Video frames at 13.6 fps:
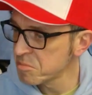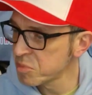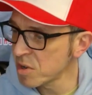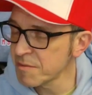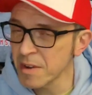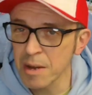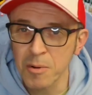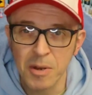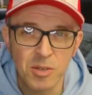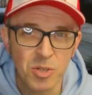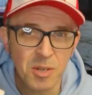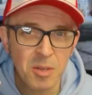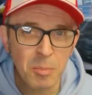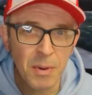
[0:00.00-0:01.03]
But
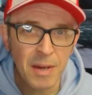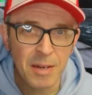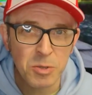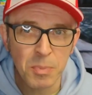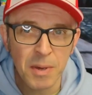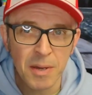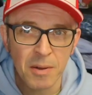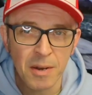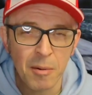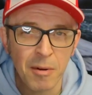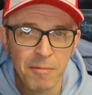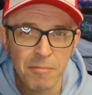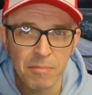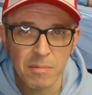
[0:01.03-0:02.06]
it's on the PSP. I
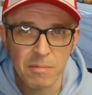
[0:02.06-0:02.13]
know